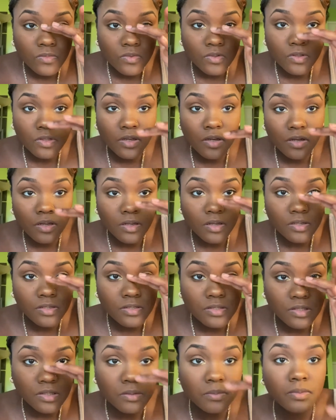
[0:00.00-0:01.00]
That
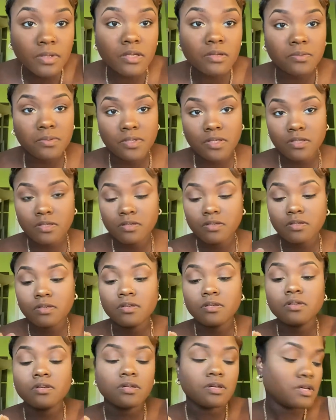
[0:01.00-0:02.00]
Hustler Baby,
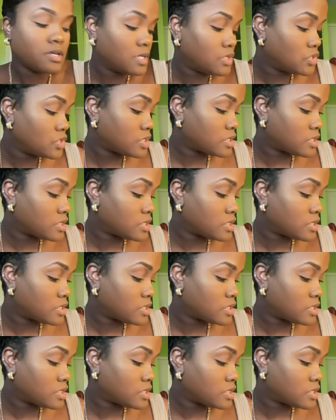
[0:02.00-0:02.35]
just